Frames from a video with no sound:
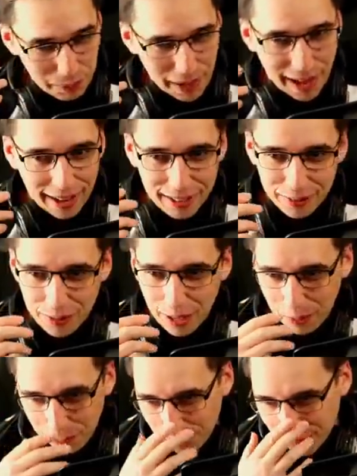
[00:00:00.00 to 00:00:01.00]
bad, if
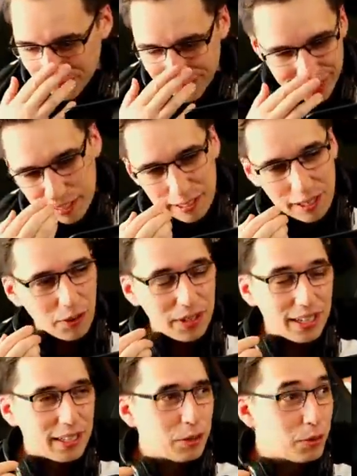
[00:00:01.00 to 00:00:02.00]
not worse. You know,
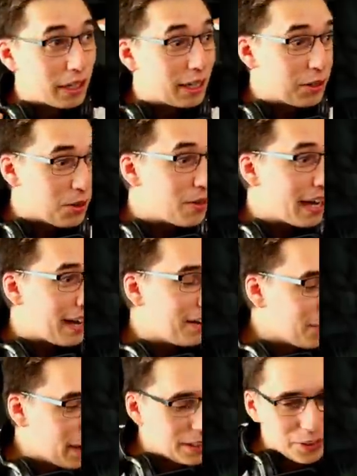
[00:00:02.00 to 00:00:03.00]
they do get in the
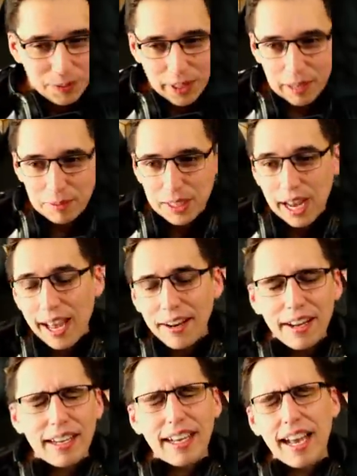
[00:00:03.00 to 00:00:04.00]
way sometimes, and
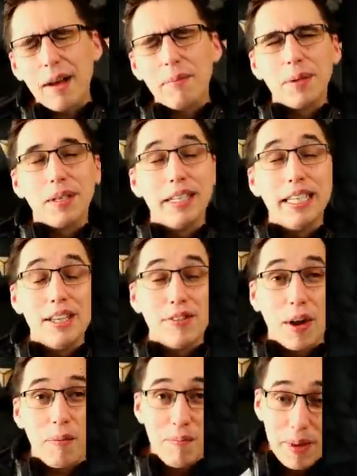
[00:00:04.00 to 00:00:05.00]
I can't believe
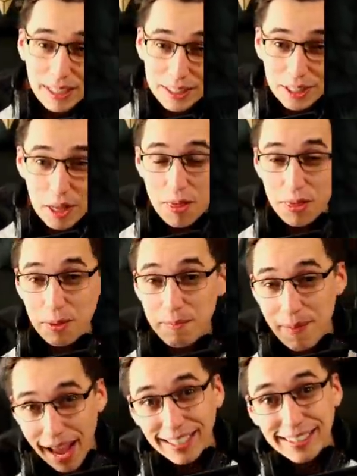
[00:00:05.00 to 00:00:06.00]
I missed the
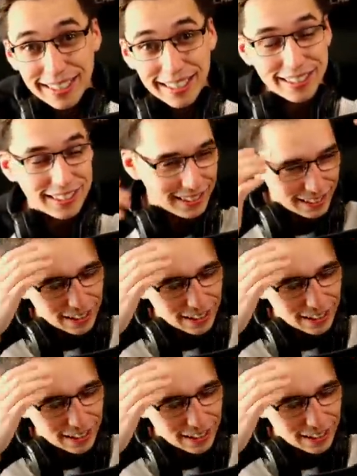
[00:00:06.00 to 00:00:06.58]
Mantis.